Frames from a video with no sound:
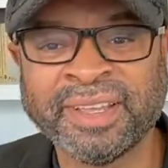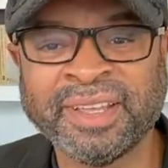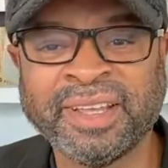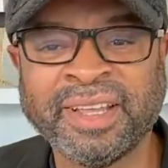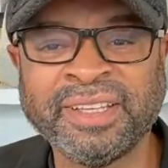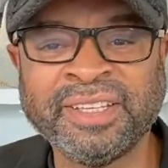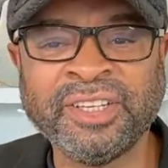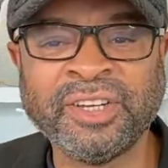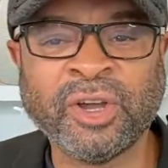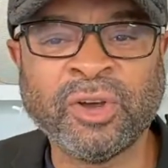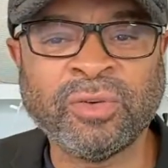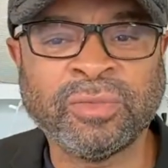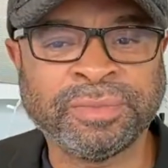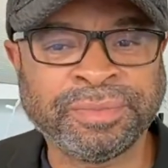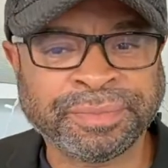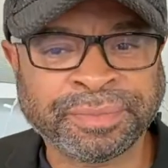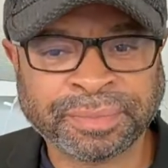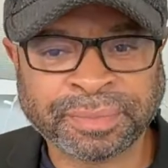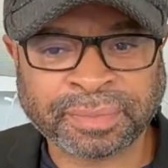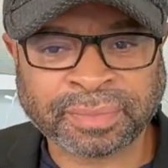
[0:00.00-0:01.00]
You
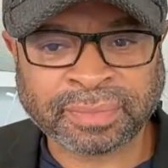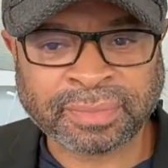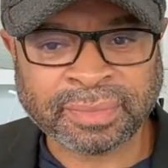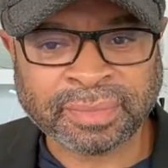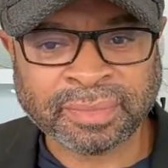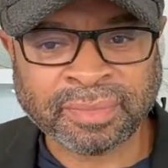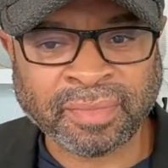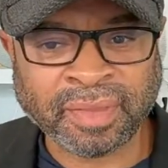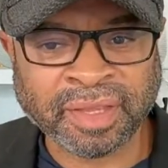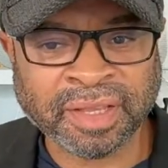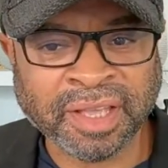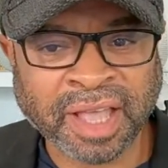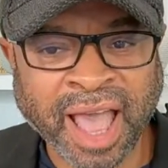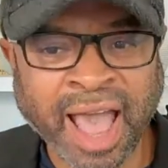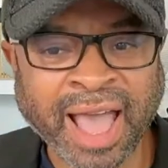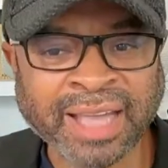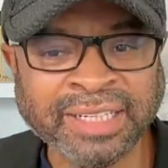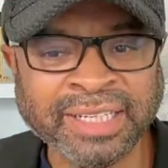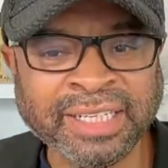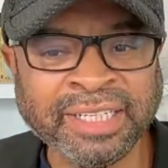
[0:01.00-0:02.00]
know,
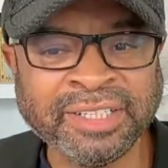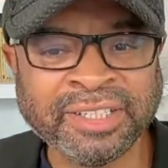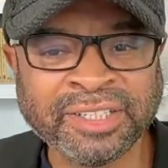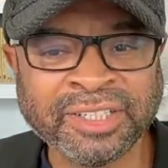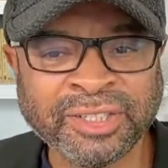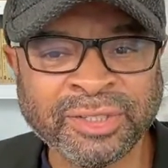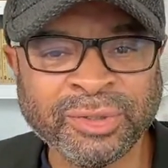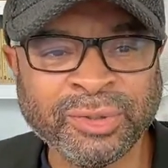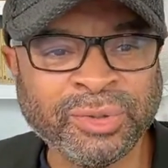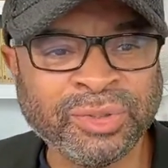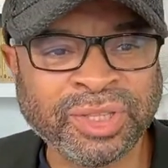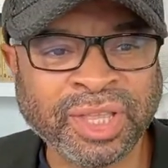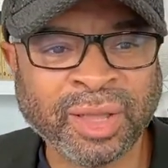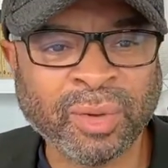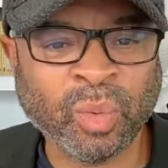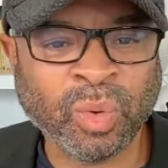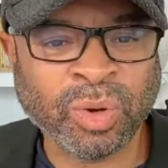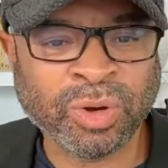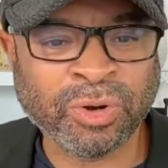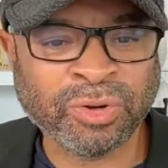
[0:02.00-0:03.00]
I need to use that
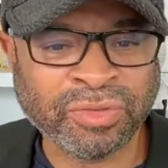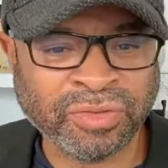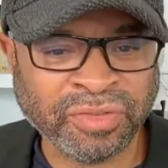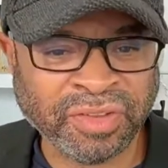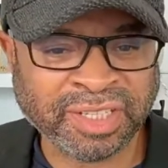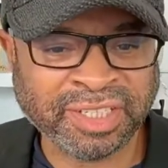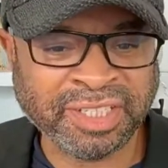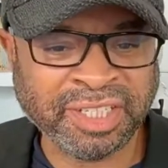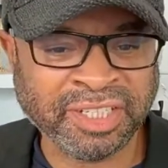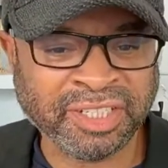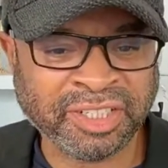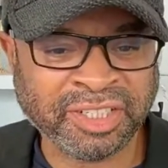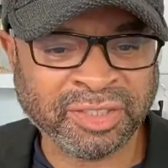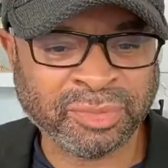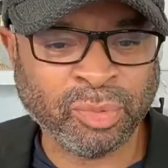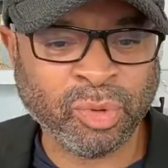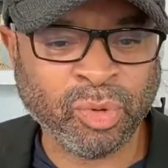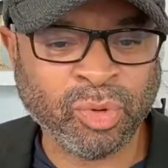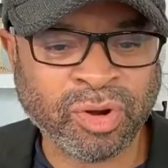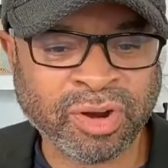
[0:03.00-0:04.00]
word fictitious
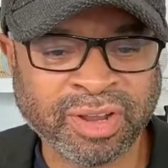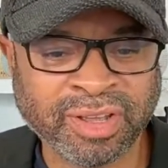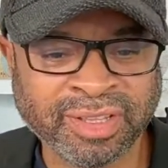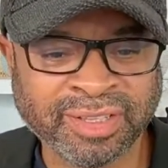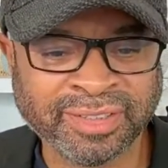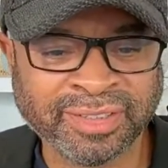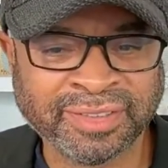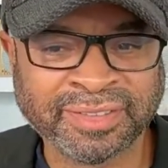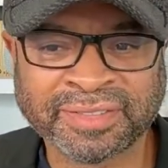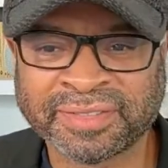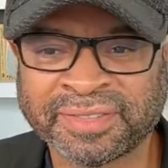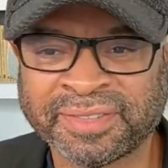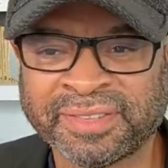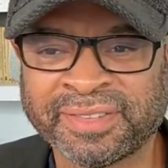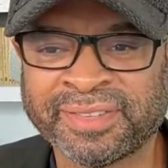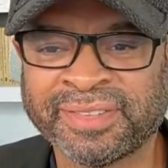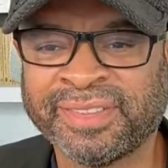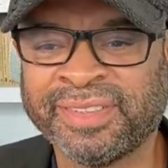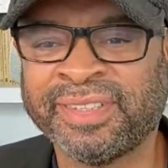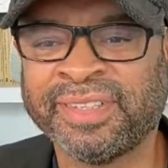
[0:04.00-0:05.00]
more.
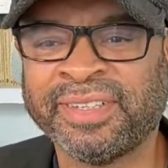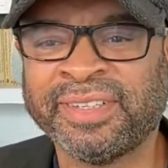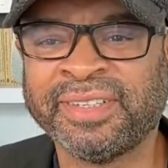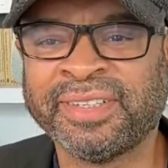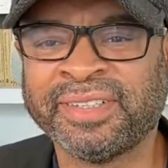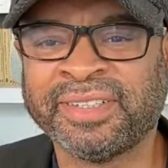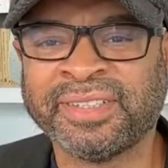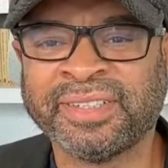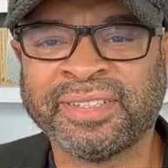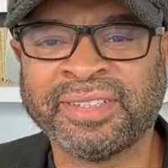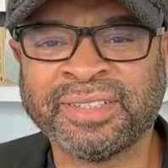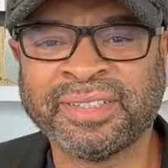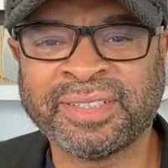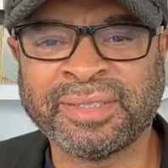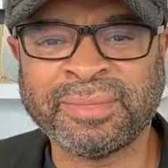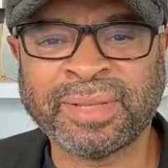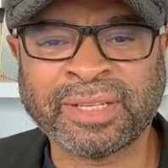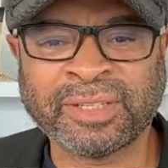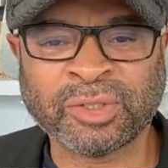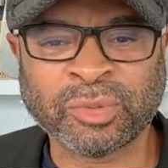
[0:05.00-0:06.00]
Seems
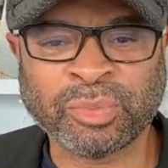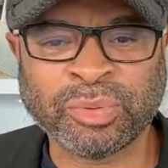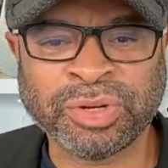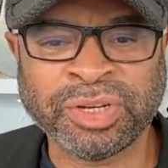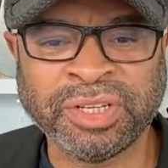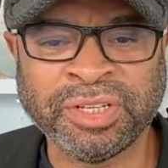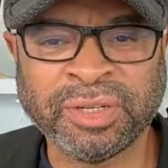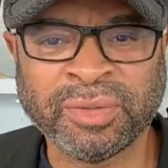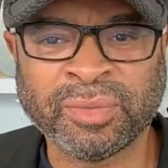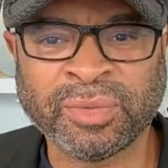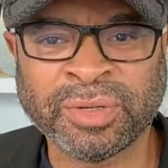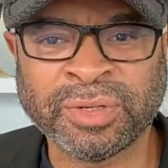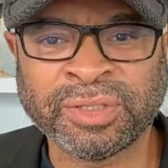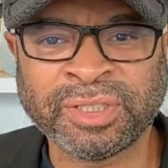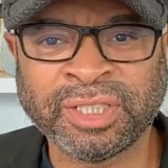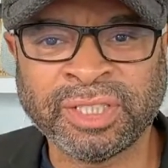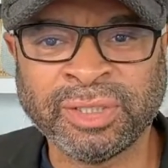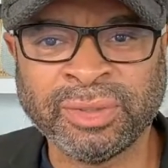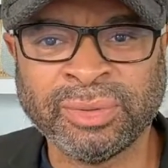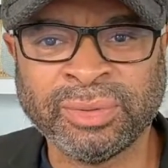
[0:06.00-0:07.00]
like it's a pretty good word
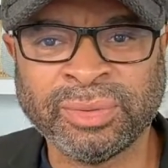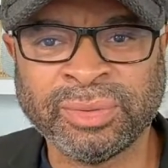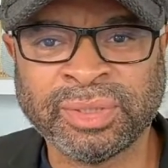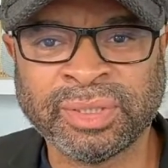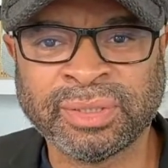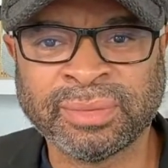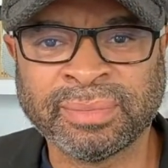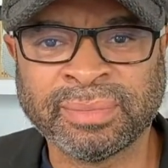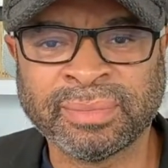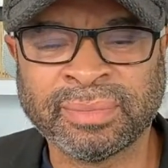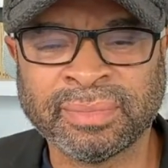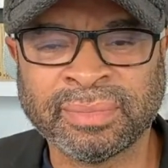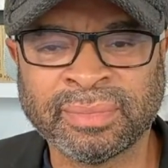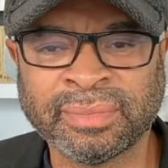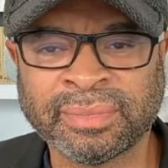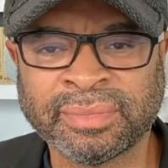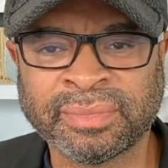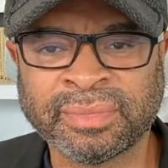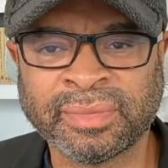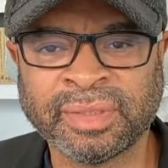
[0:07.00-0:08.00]
to use.
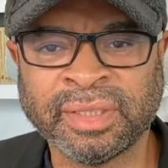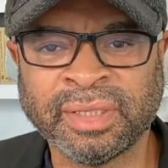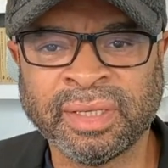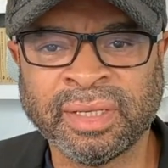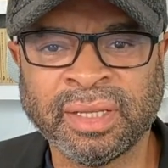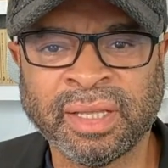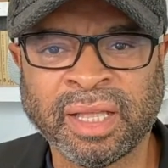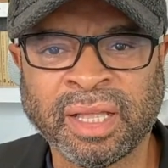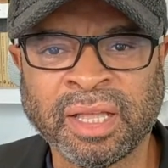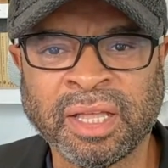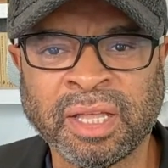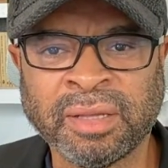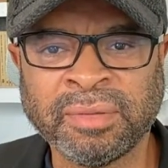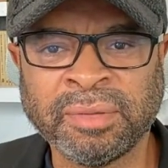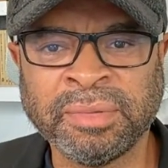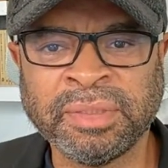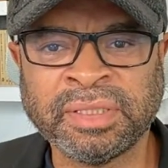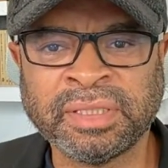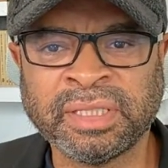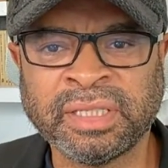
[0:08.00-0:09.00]
Let
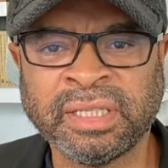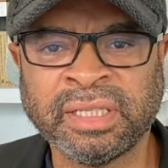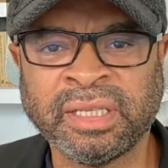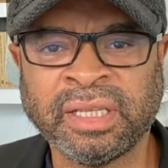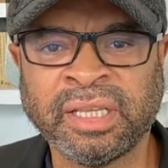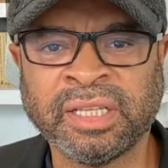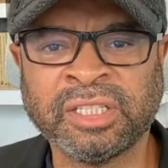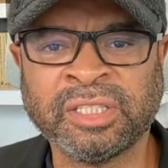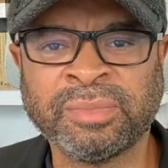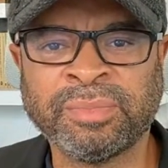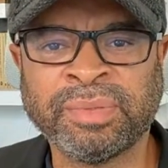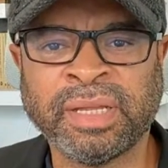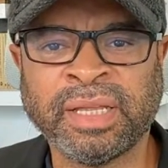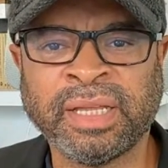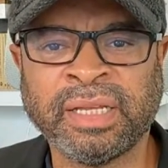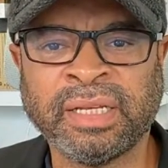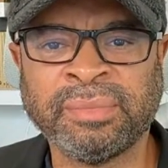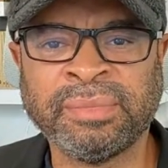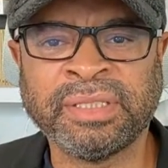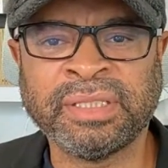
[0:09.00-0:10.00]
me see.
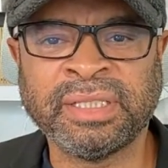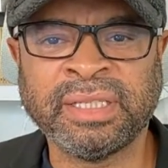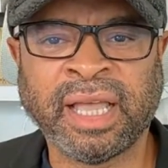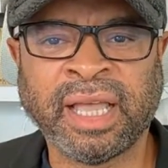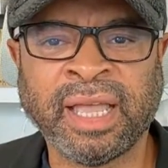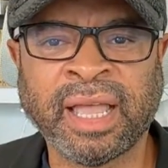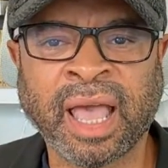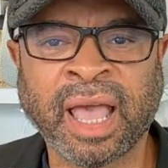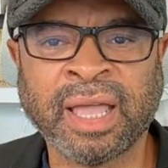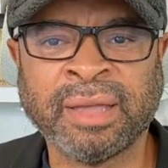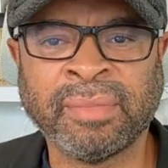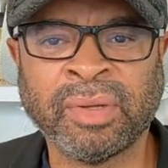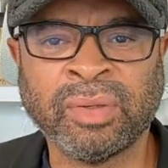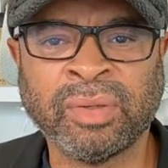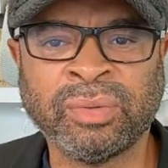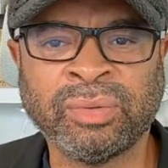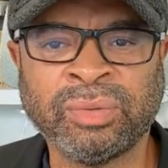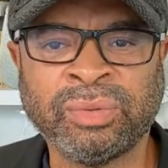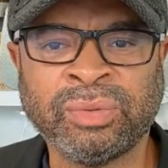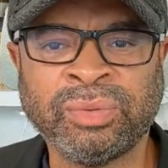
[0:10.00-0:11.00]
Explain. Let me see. AI
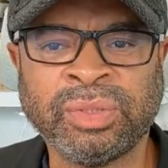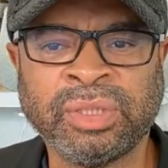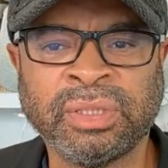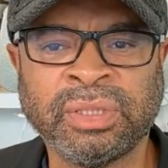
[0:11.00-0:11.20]
mode.